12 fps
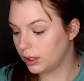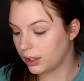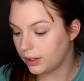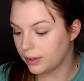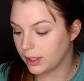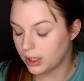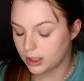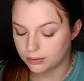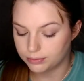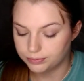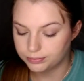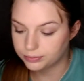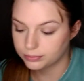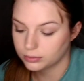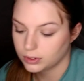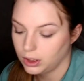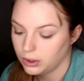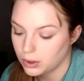and then
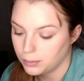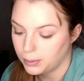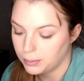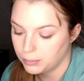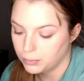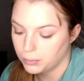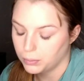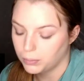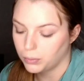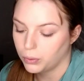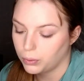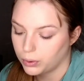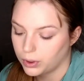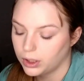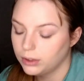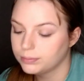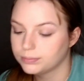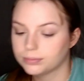a little bit
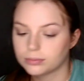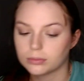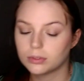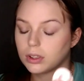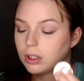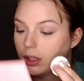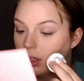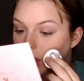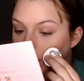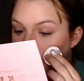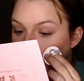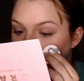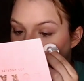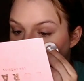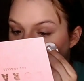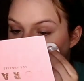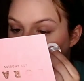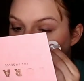more.
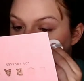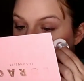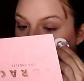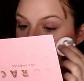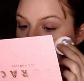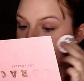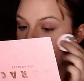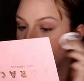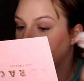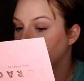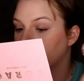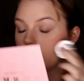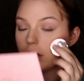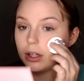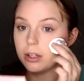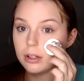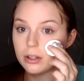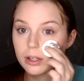You're going to tap a little bit
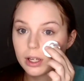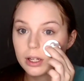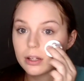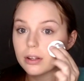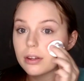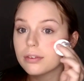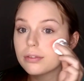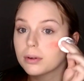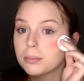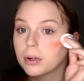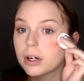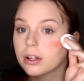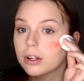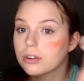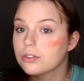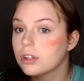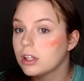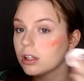on kind of the front part of your
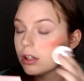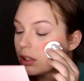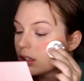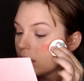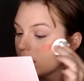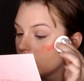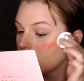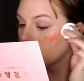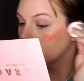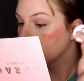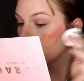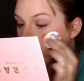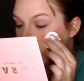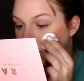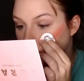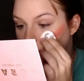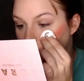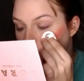cheek,
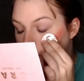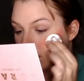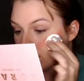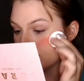and